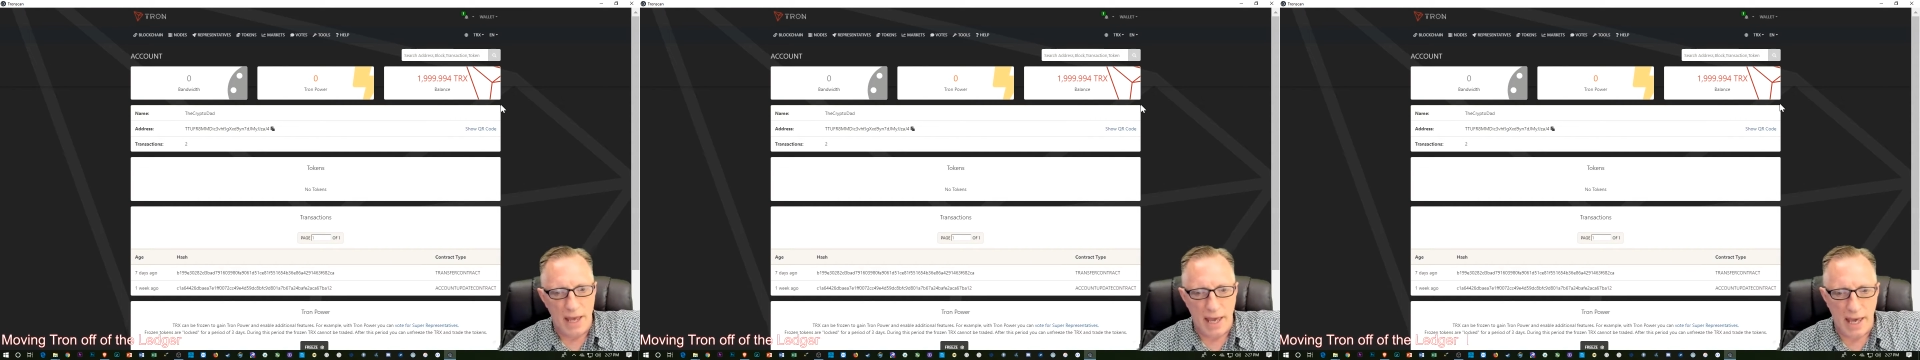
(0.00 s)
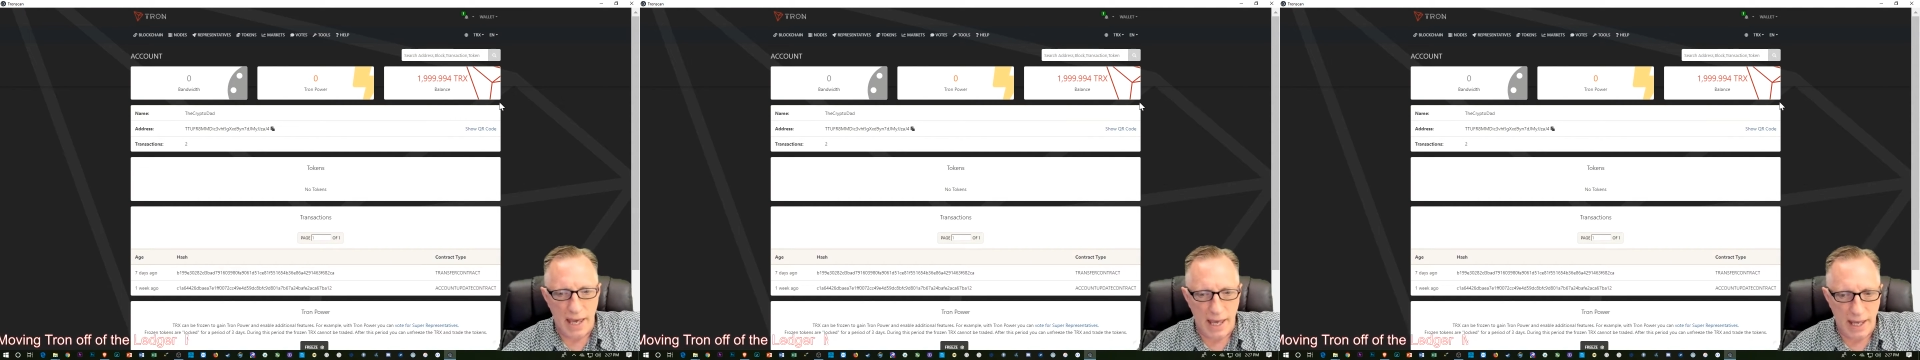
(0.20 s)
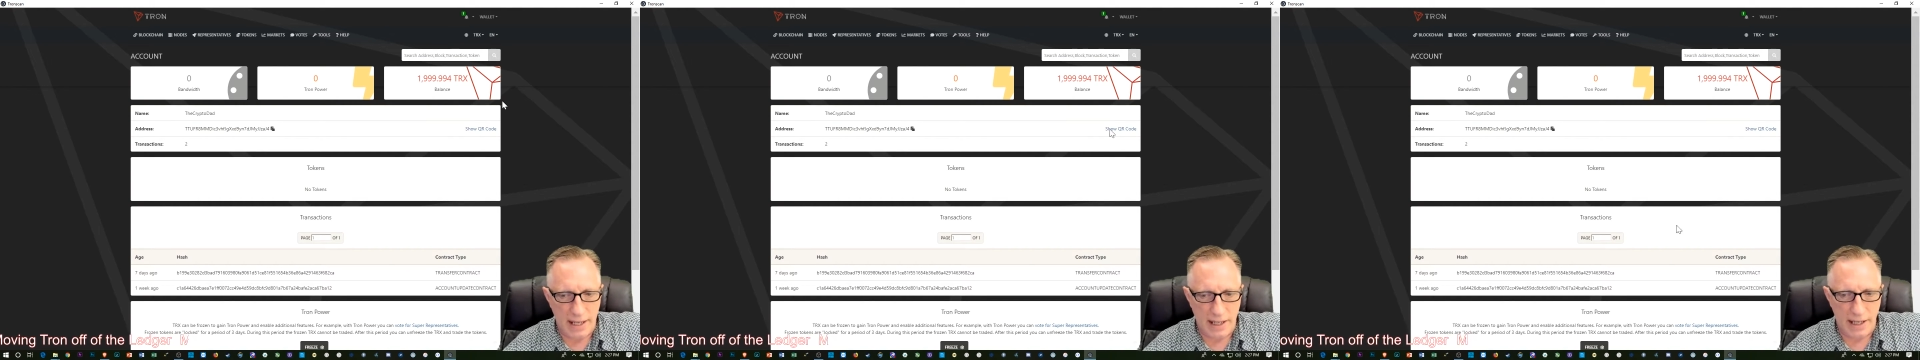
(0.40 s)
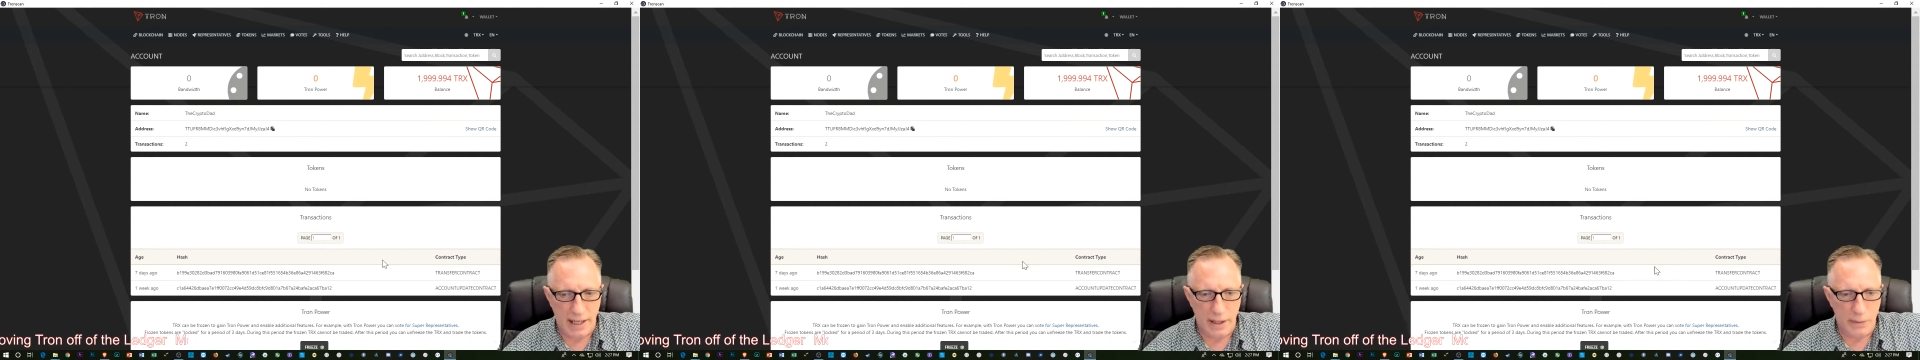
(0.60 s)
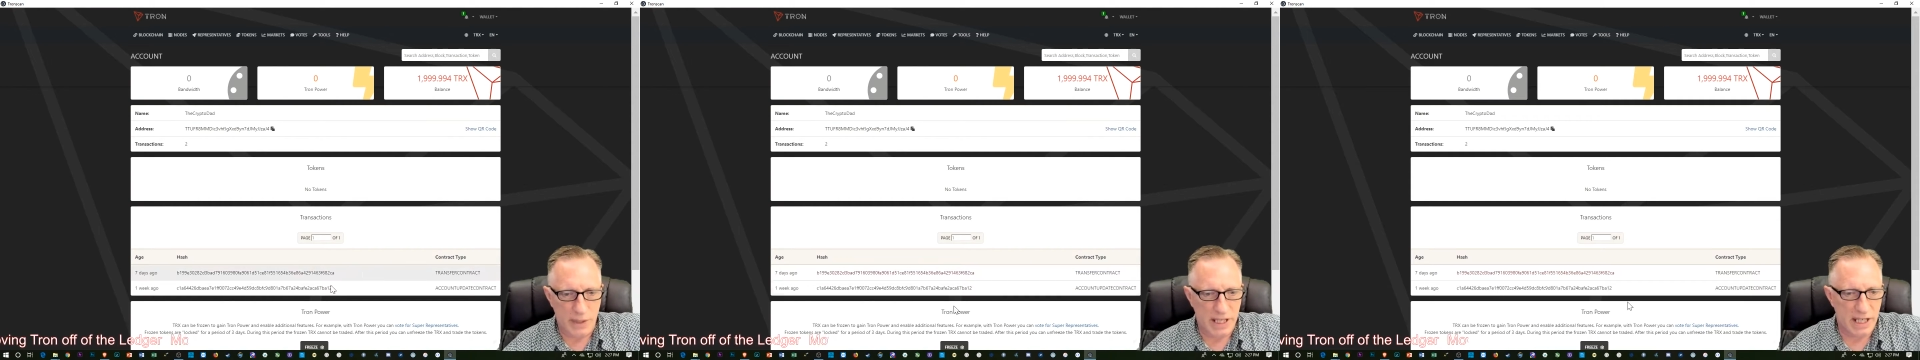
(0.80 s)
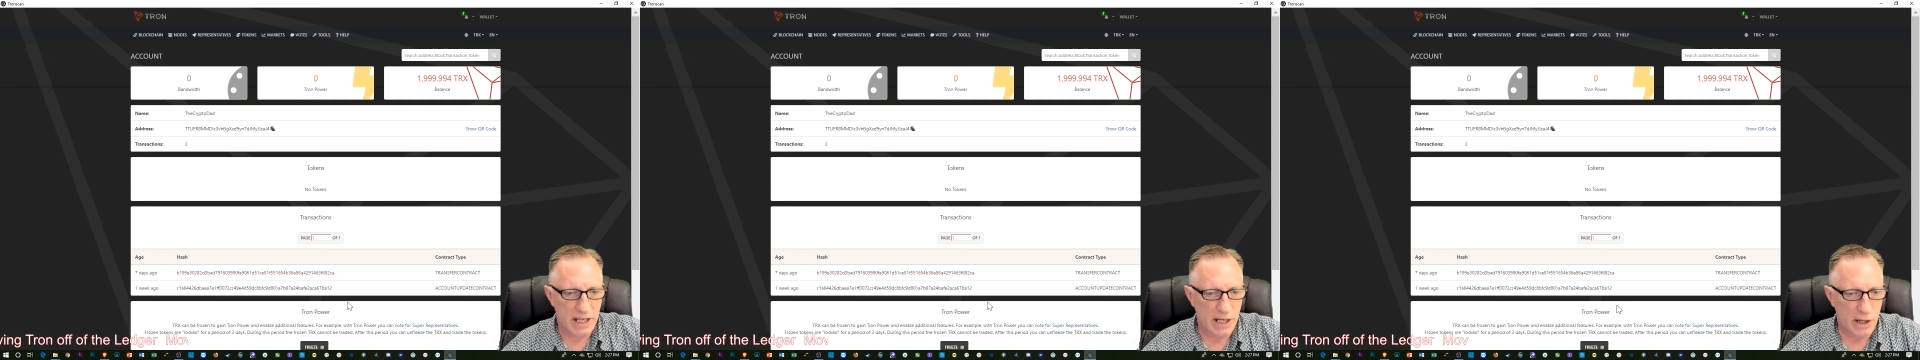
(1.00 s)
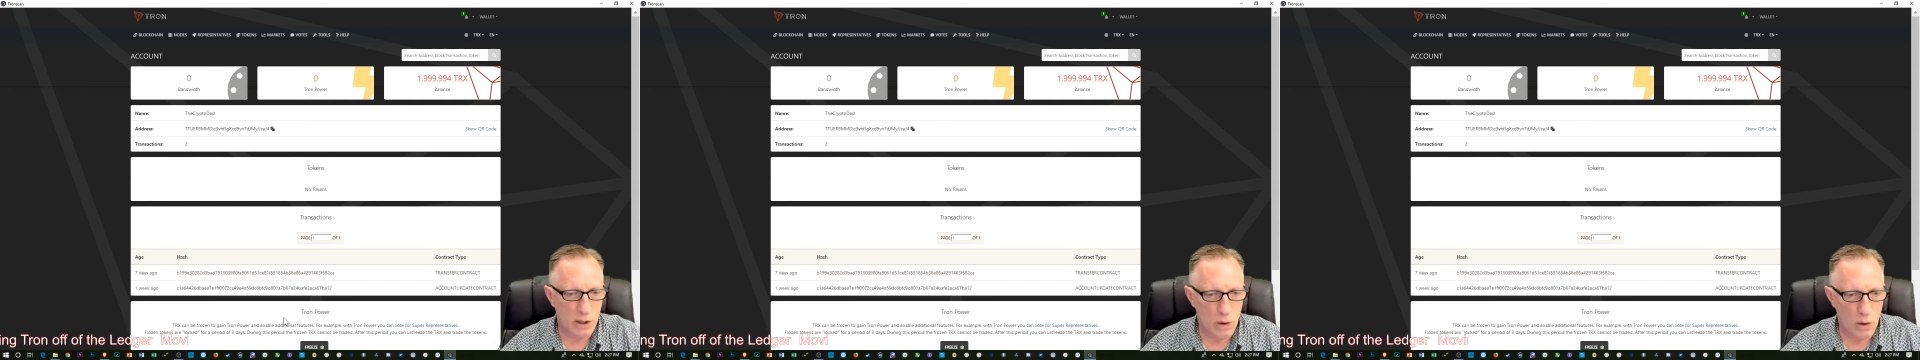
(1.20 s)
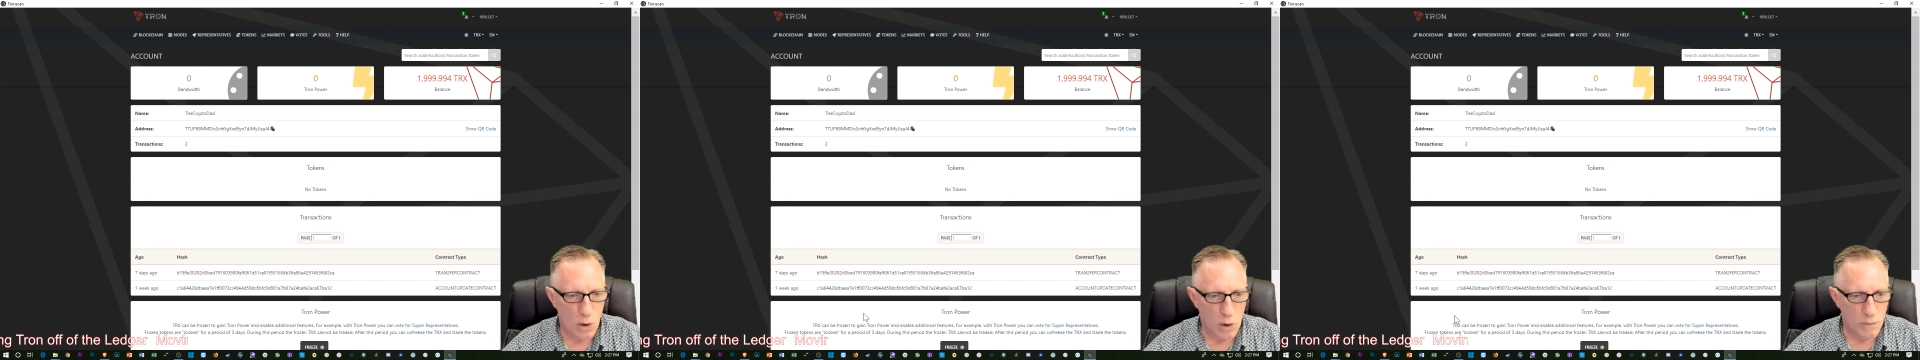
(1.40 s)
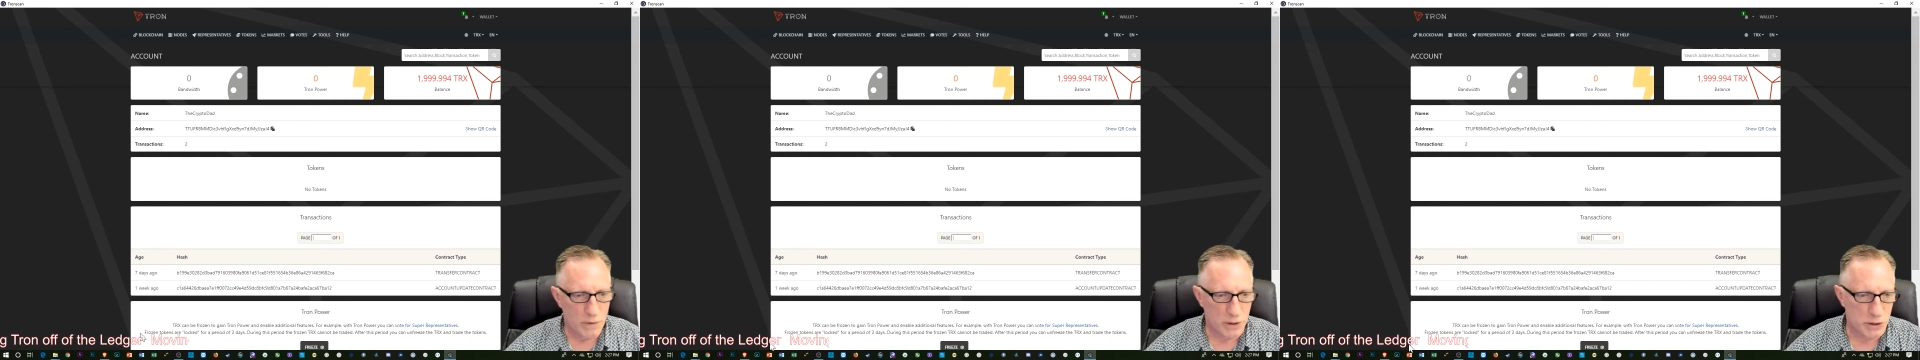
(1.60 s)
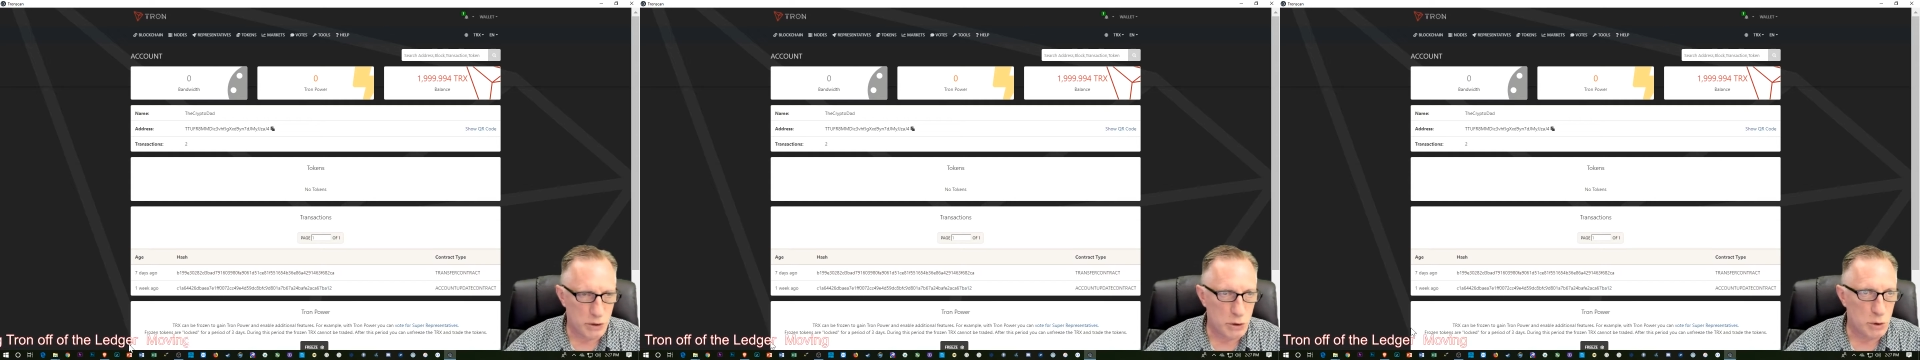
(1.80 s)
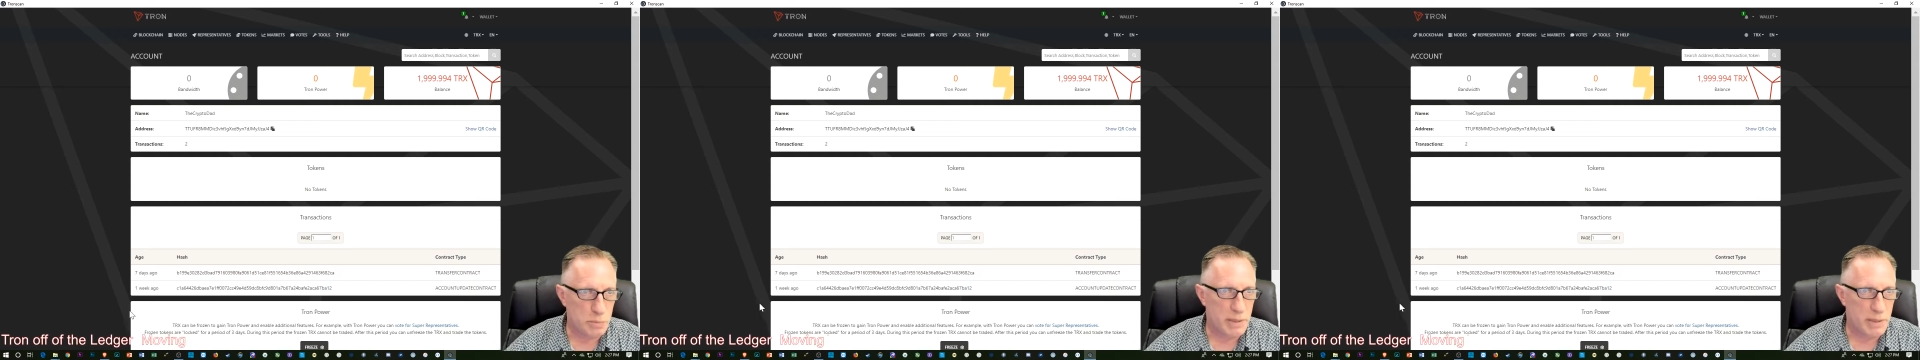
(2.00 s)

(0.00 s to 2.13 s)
And uh, we can go over to